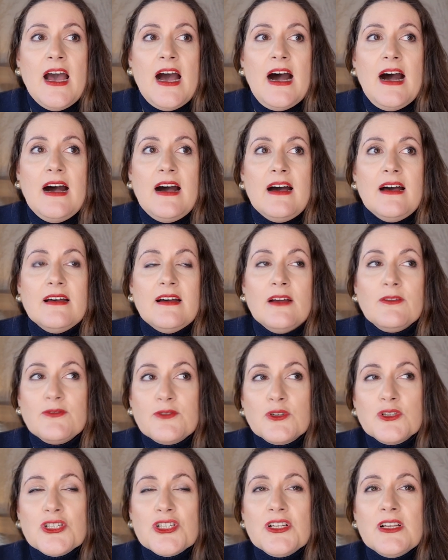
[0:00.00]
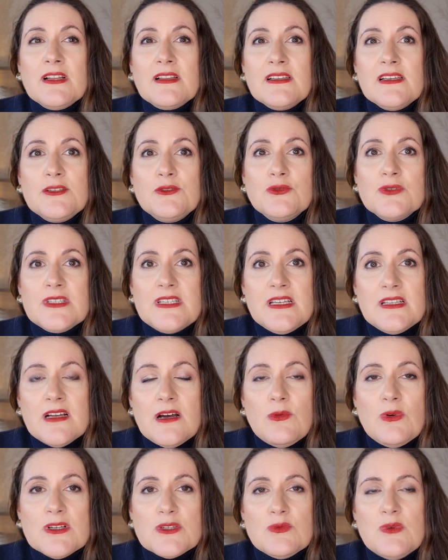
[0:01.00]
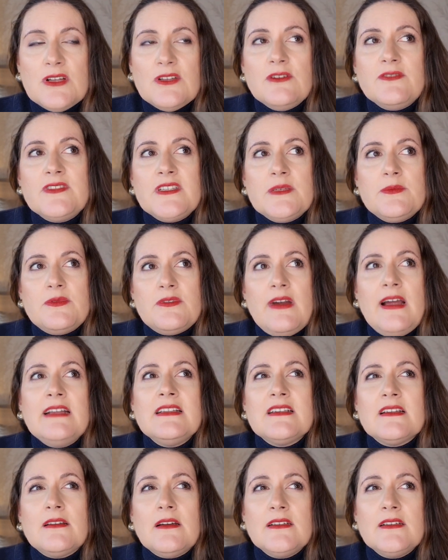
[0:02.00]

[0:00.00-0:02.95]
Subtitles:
Unfortunately, Ducita was one of the brands that